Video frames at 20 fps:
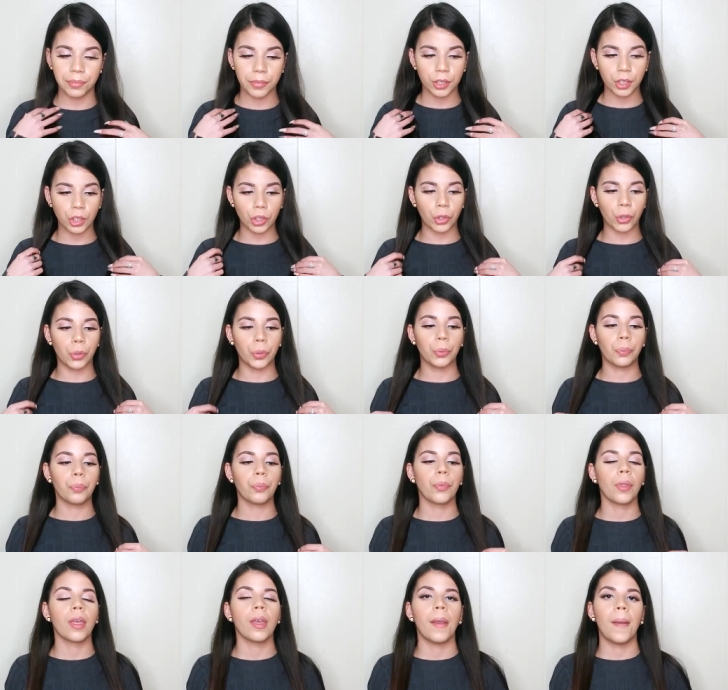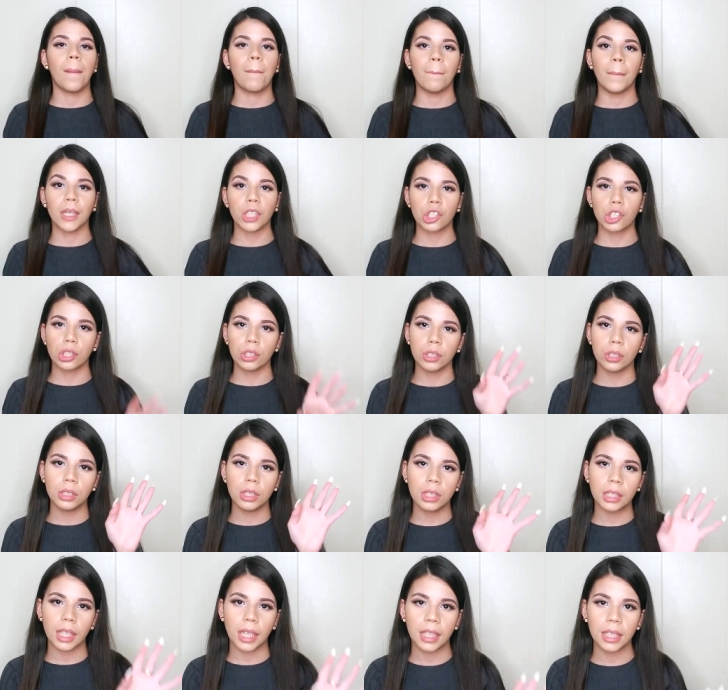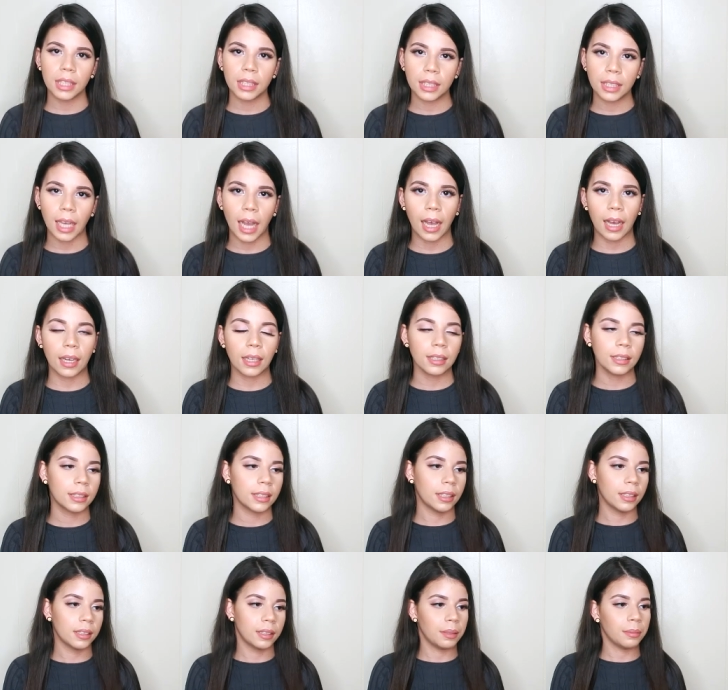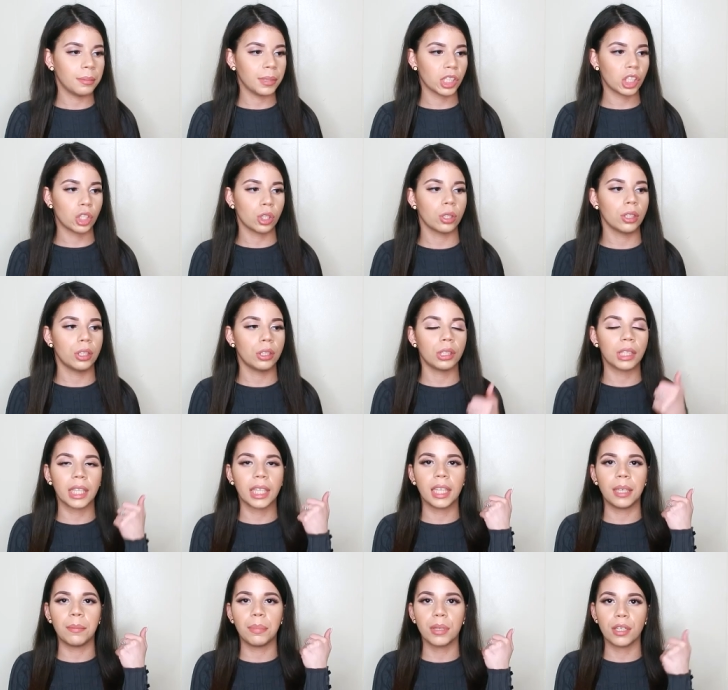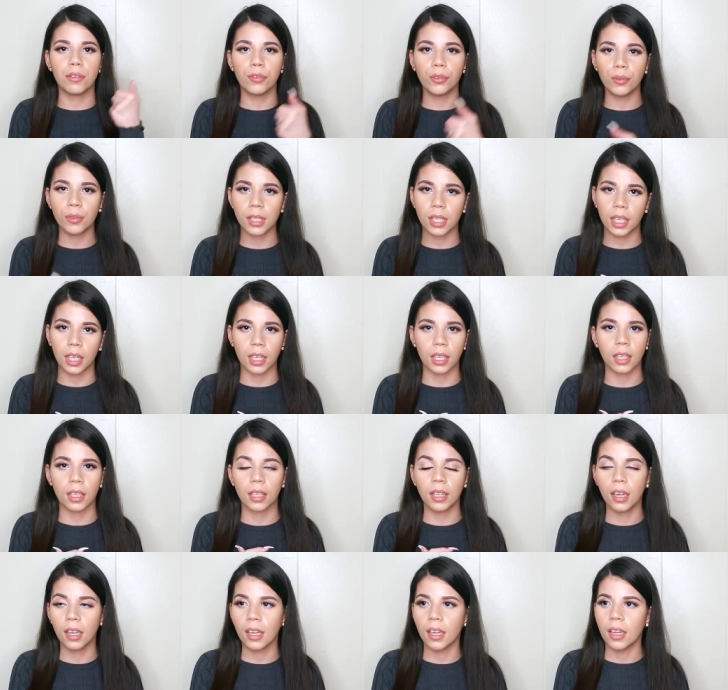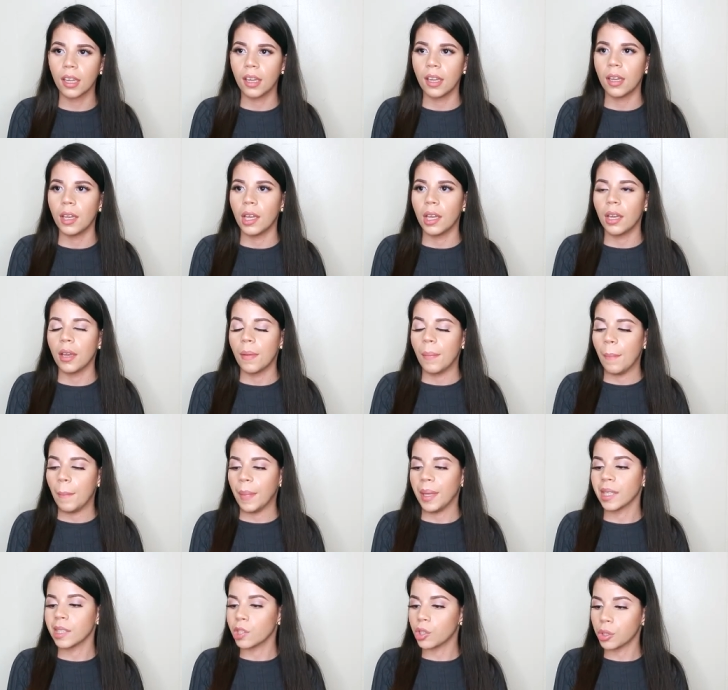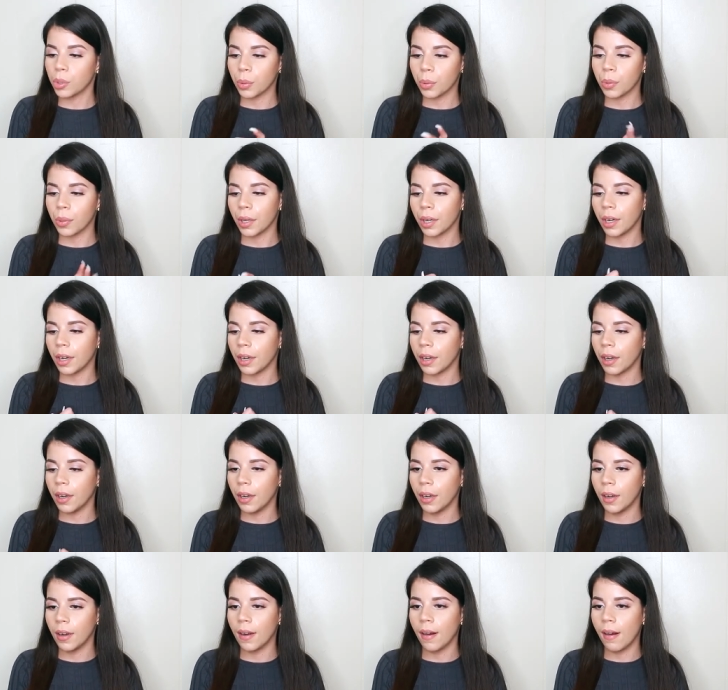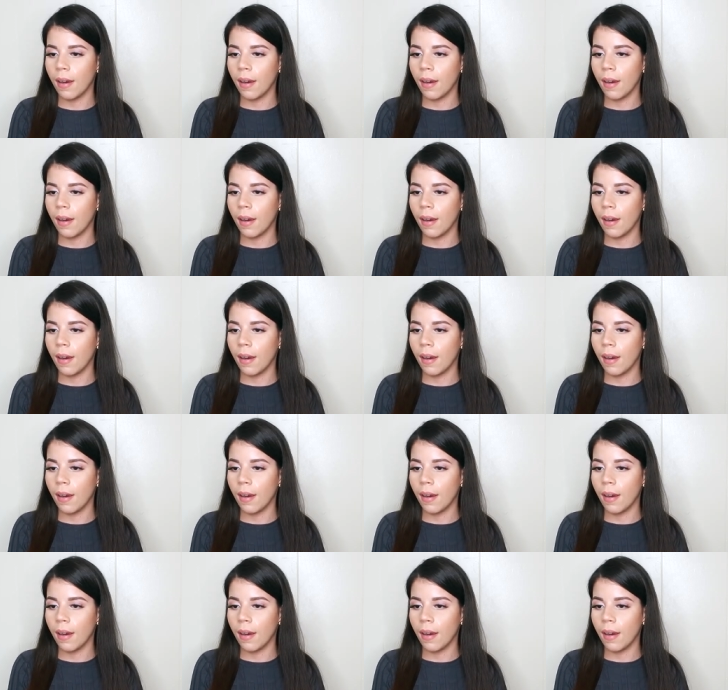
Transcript: So make sure you stay in check Make sure you keep a routine. Make sure